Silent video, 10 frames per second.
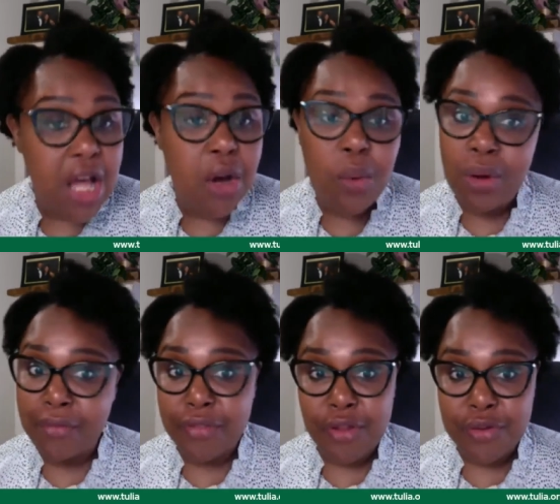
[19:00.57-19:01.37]
all of
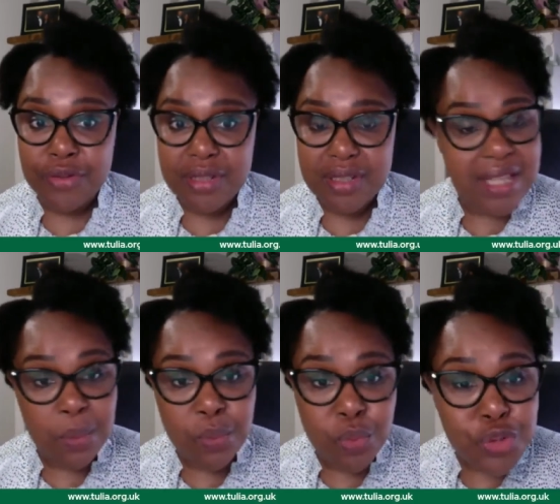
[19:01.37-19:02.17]
those, they
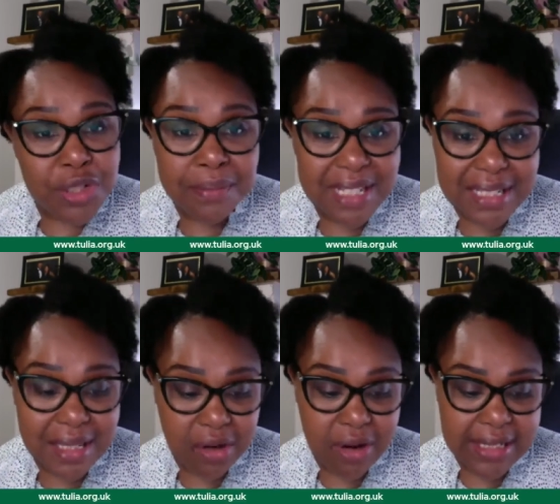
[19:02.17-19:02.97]
wouldn't meet the
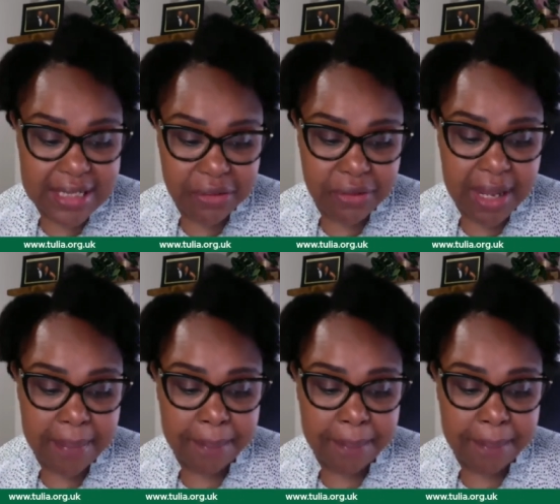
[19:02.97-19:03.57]
criteria.